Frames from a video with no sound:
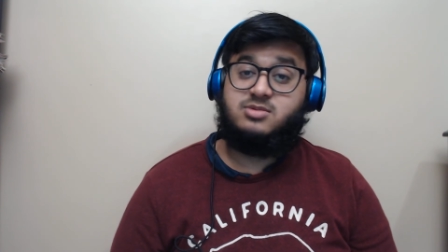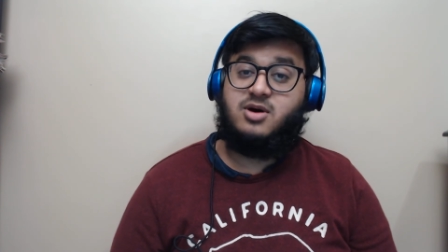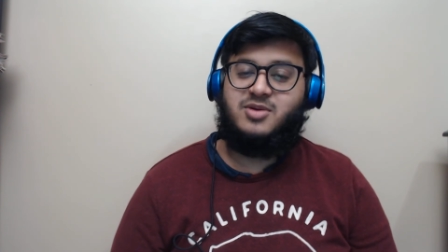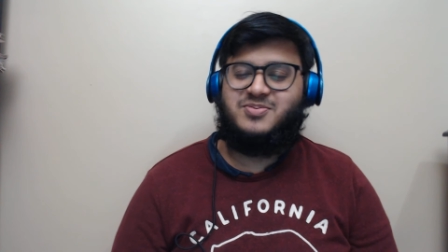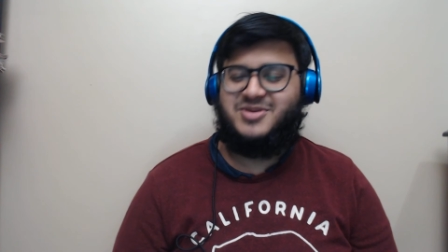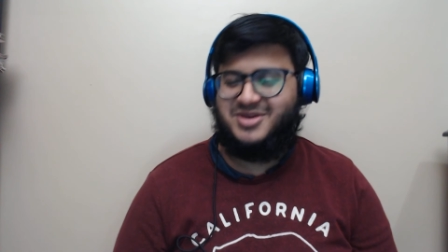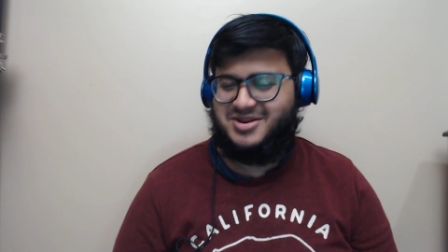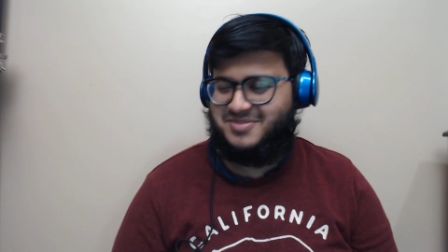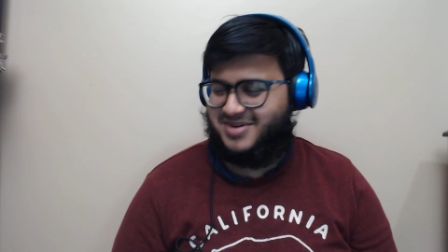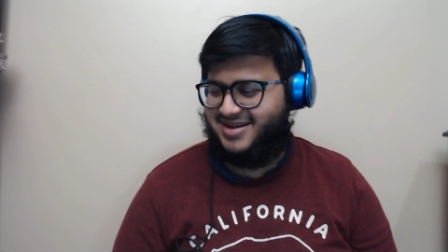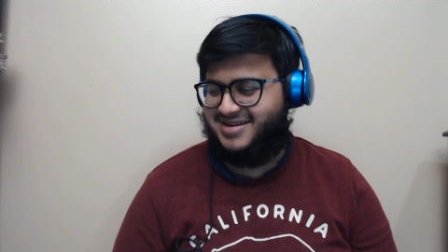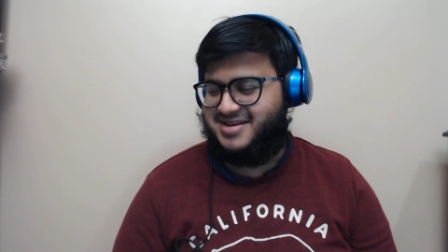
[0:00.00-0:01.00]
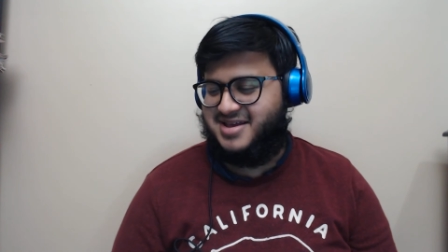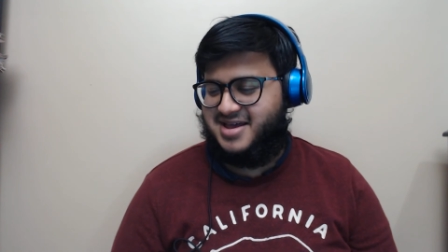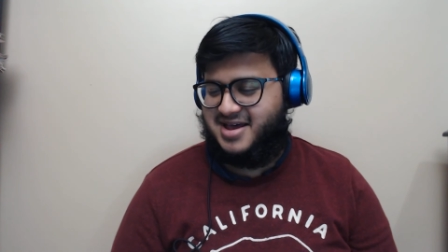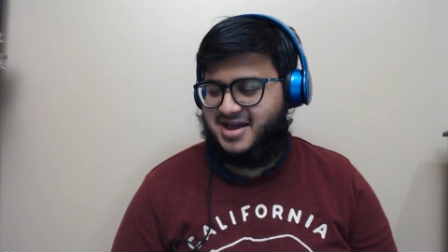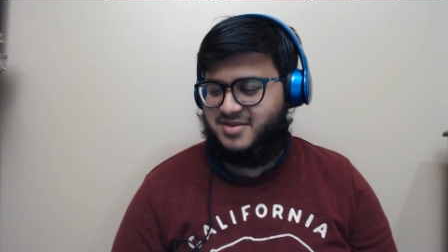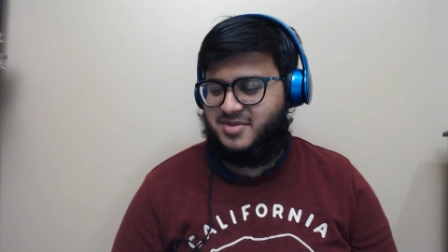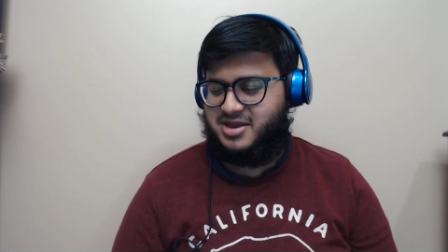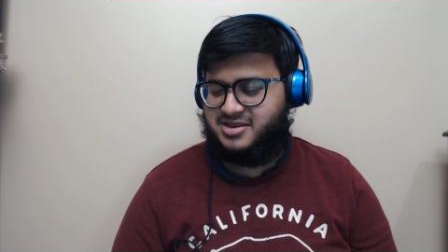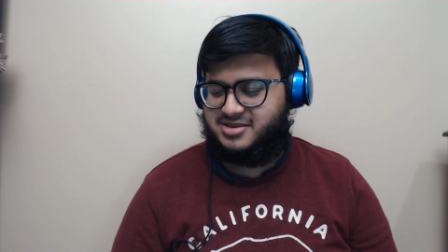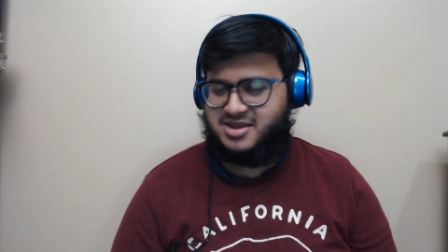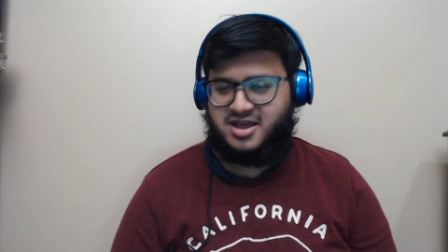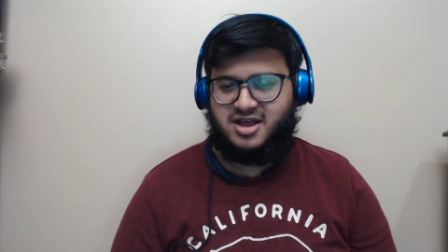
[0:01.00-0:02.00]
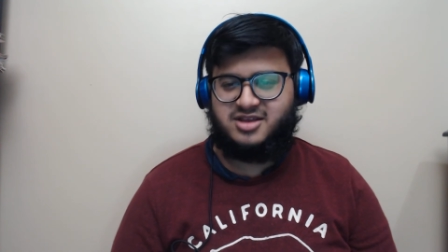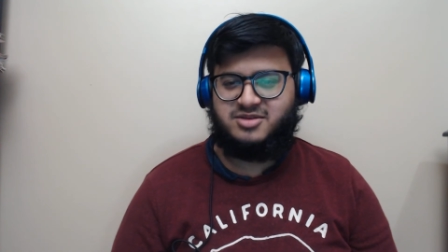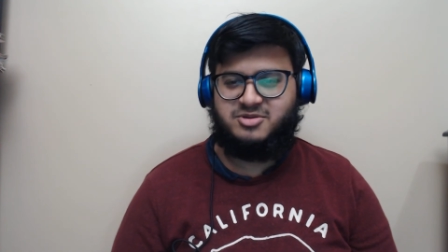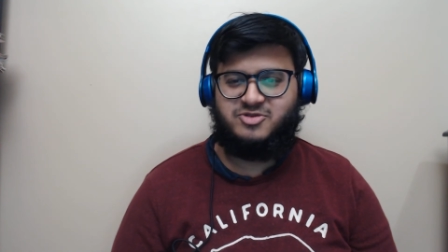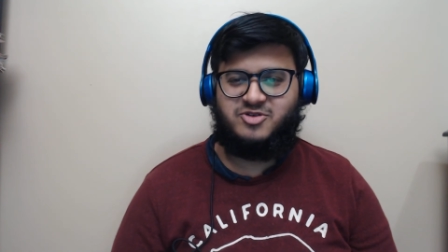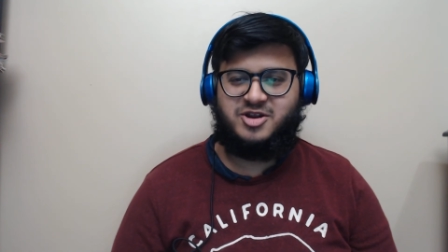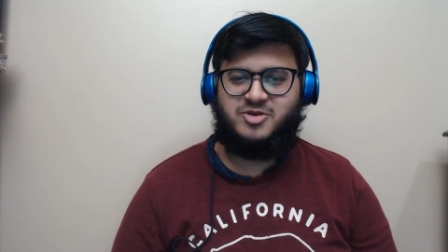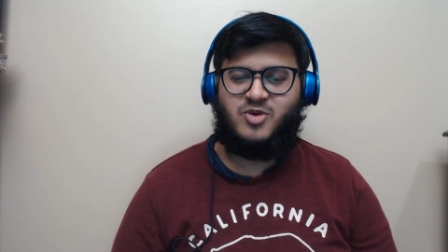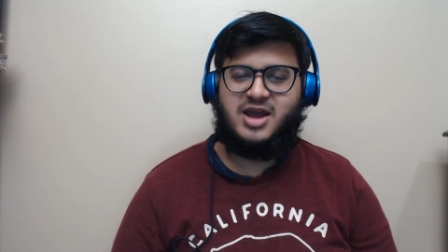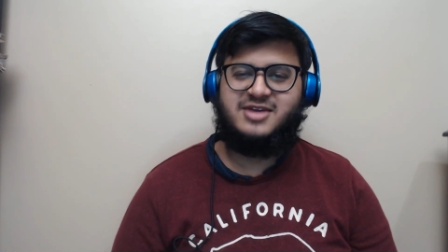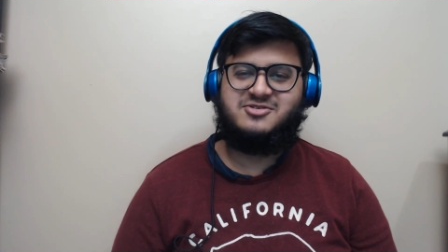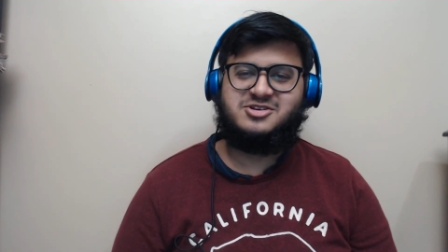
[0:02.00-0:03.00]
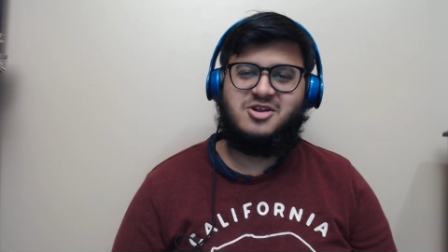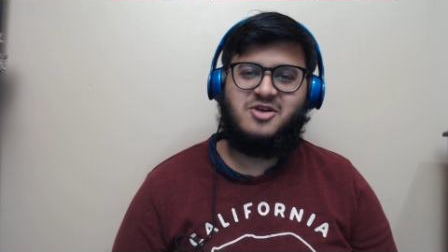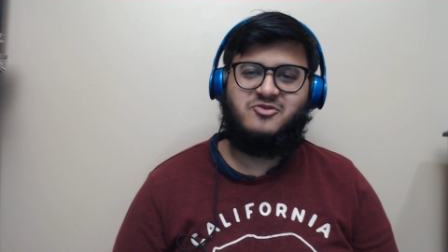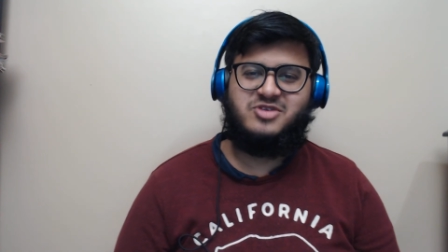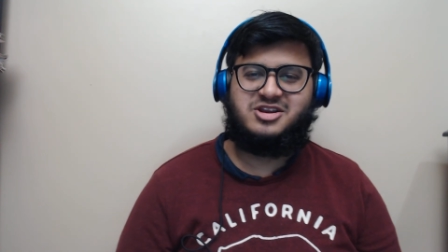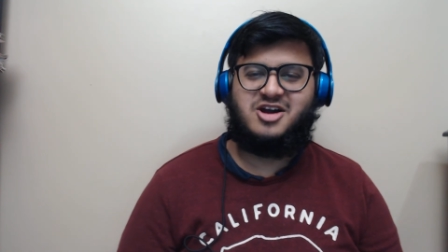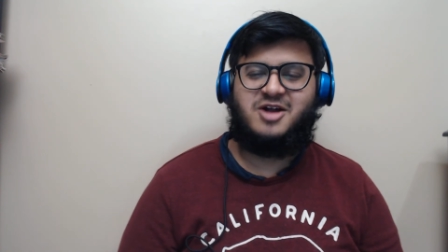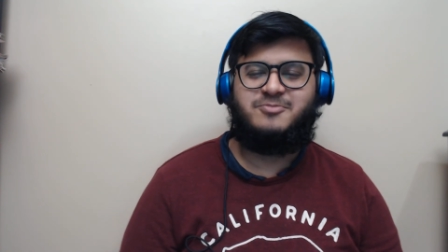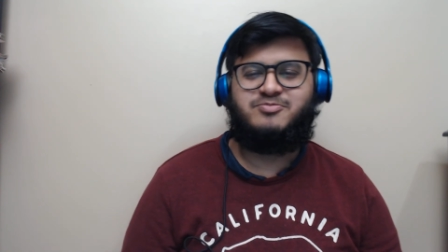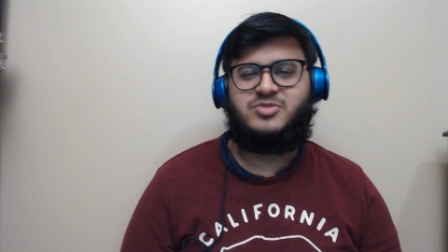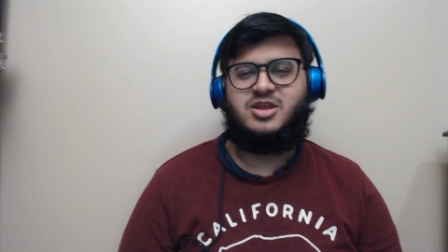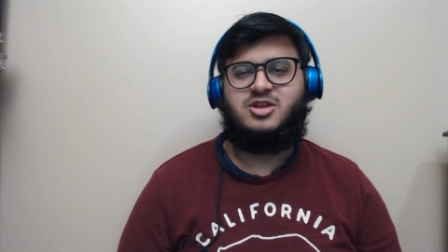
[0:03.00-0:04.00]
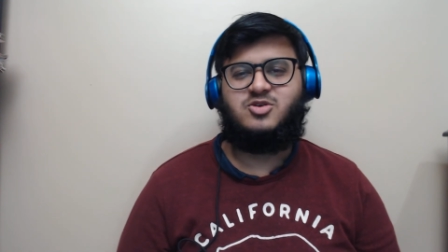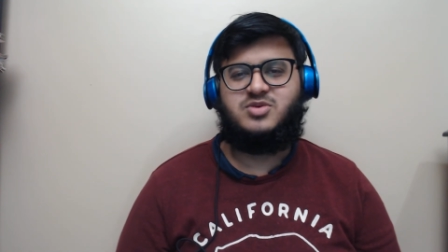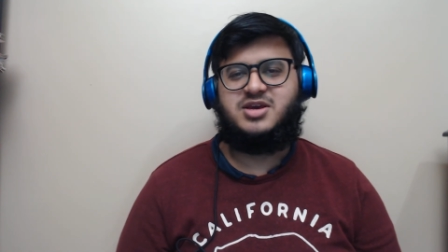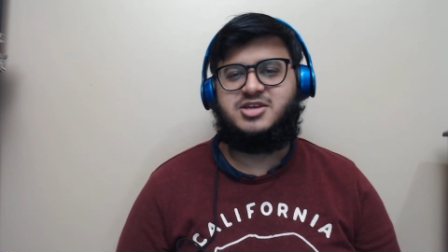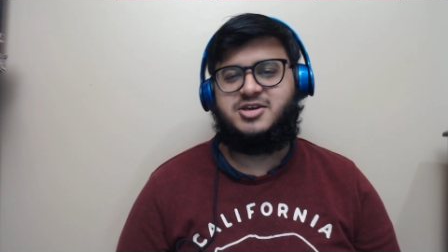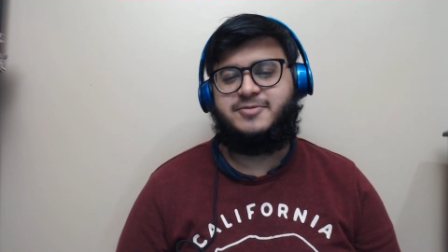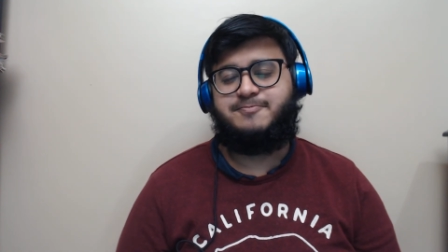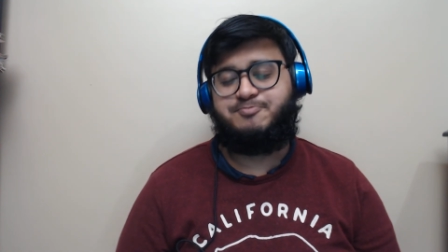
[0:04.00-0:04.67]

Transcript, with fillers: PewDiePie. I made uh, something funny, why he wasn't on VidCon 2018.